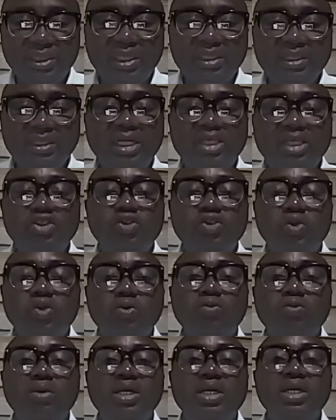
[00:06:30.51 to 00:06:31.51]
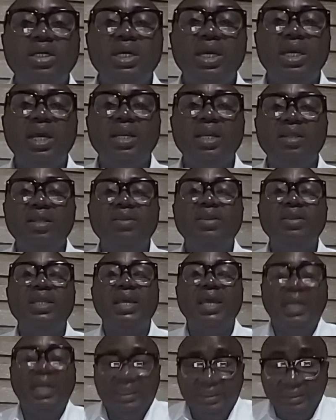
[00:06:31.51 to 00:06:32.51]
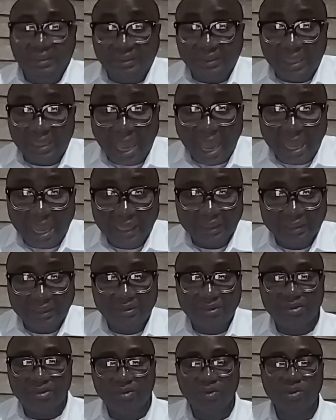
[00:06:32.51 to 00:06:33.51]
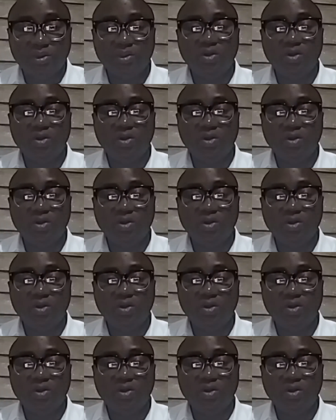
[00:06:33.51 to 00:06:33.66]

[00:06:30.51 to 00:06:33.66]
and there is no way anything they can disguise, the